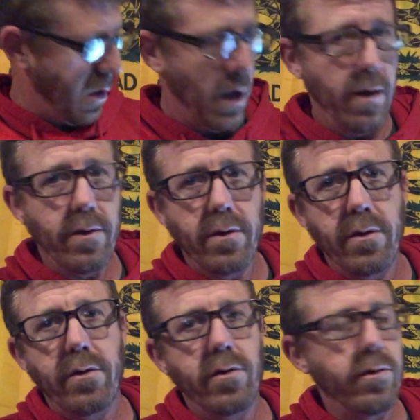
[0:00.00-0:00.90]
Yeah,
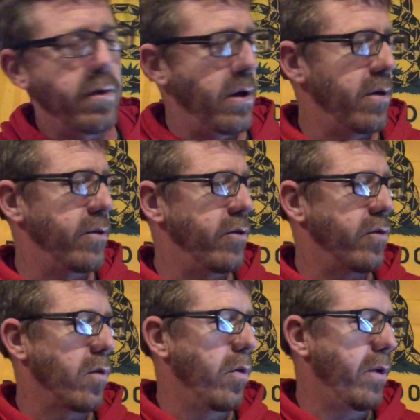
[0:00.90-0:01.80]
as you see as you
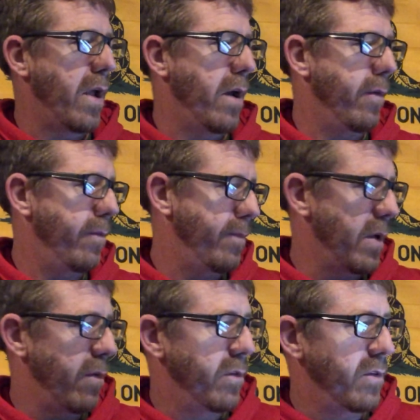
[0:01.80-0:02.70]
scroll down,
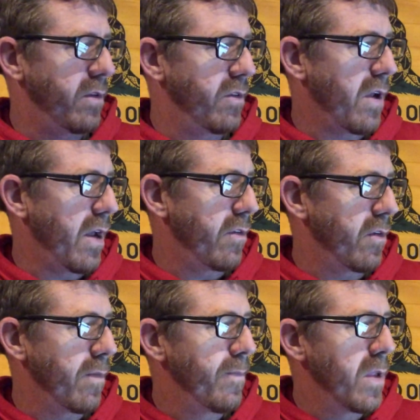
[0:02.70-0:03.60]
that was a
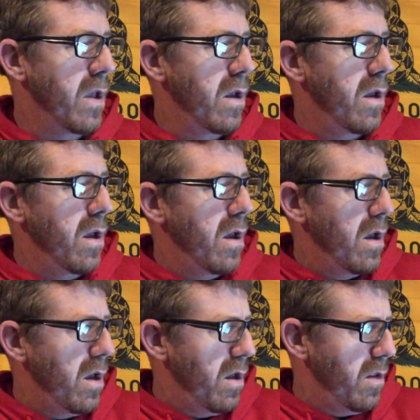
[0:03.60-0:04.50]
disaster.
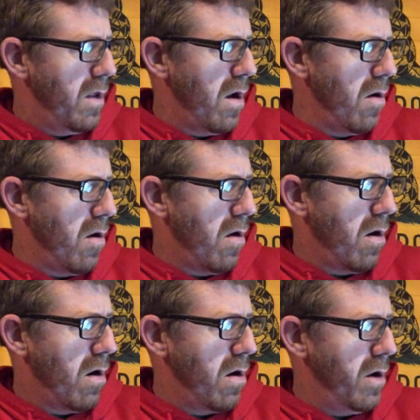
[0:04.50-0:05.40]
There
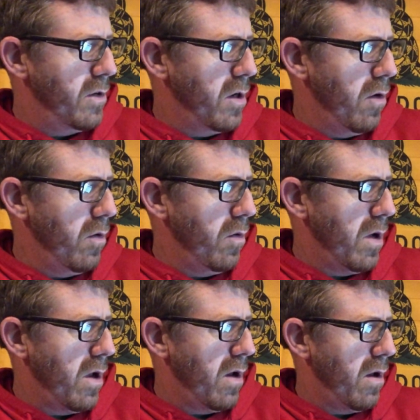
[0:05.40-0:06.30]
are a
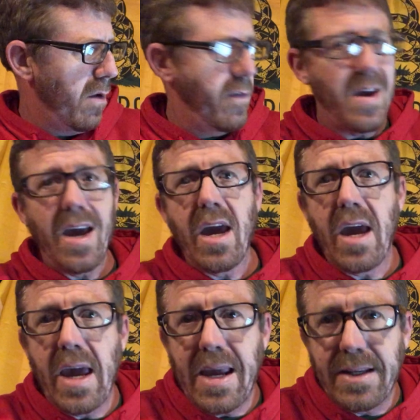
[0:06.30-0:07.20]
total of
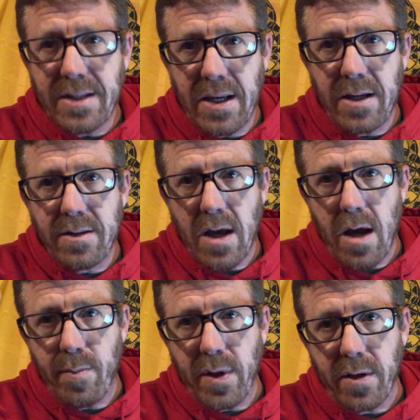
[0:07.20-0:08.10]
18
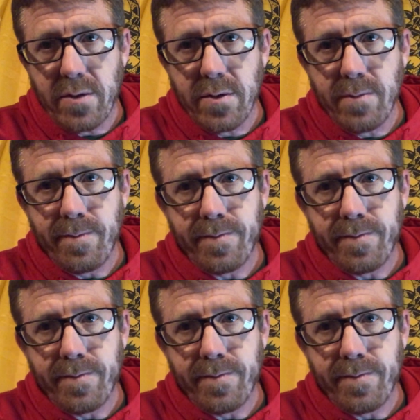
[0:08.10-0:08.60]
topics,